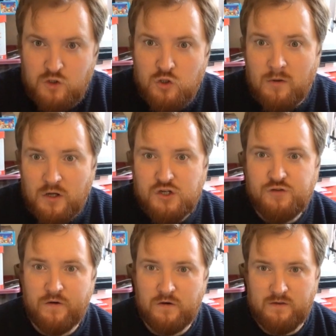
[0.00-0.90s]
too
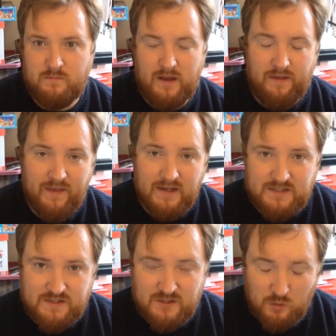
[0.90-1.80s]
much for them, and
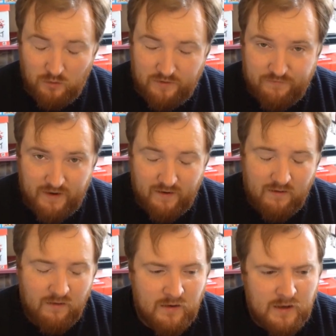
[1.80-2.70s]
that's totally
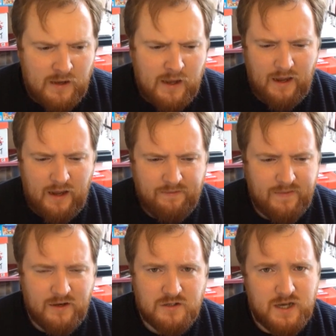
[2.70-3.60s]
fair.
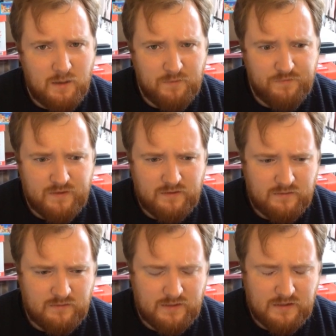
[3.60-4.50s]
And then on top of
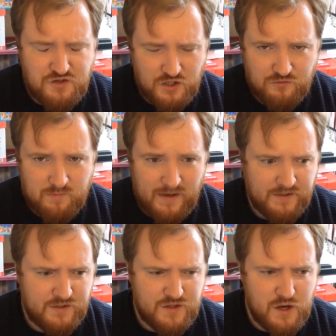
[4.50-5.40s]
the little children
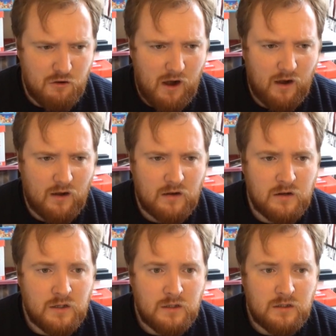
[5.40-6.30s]
mice, there
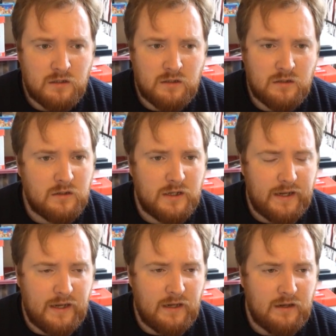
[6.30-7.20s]
are
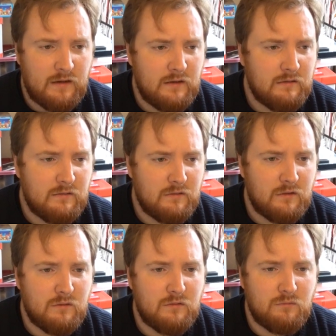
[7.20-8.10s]
an
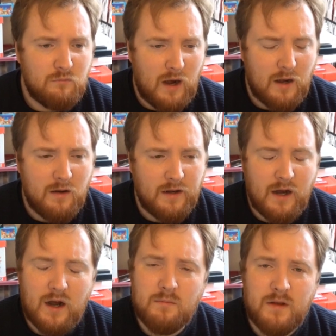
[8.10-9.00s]

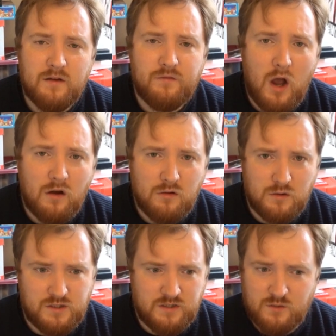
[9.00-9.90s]
army of
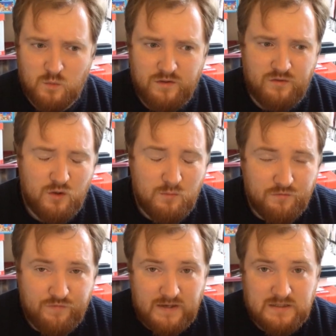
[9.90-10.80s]
cockroaches with
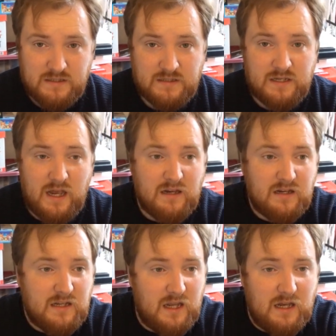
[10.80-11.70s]
human faces, and
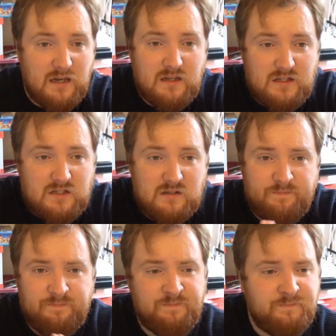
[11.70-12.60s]
again, it's